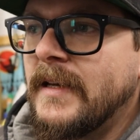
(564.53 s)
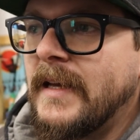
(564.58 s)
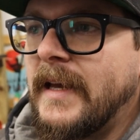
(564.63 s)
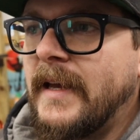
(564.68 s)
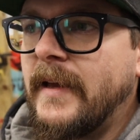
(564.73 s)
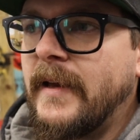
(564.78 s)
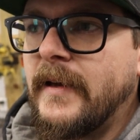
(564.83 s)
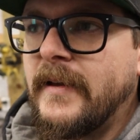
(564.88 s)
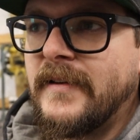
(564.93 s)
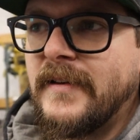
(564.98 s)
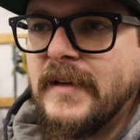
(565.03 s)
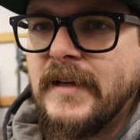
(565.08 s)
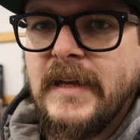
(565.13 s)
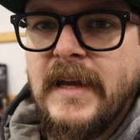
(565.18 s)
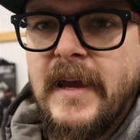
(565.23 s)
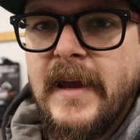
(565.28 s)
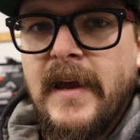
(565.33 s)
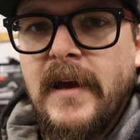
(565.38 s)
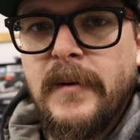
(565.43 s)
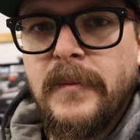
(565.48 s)
and a
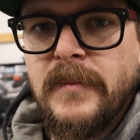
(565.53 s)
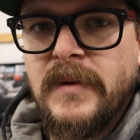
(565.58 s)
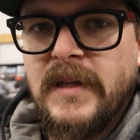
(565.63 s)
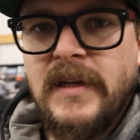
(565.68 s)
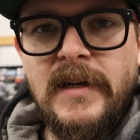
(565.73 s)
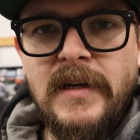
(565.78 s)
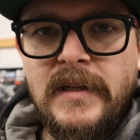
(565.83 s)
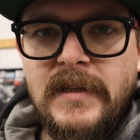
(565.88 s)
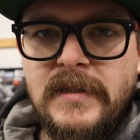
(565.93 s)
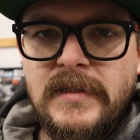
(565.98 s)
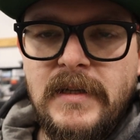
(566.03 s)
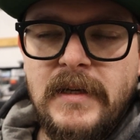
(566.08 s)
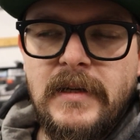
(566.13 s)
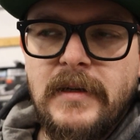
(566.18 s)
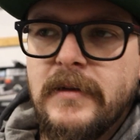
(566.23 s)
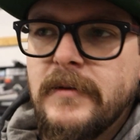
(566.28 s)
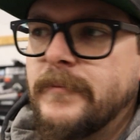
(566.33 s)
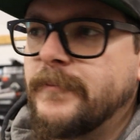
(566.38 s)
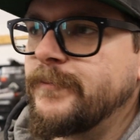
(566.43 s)
cam and an intake.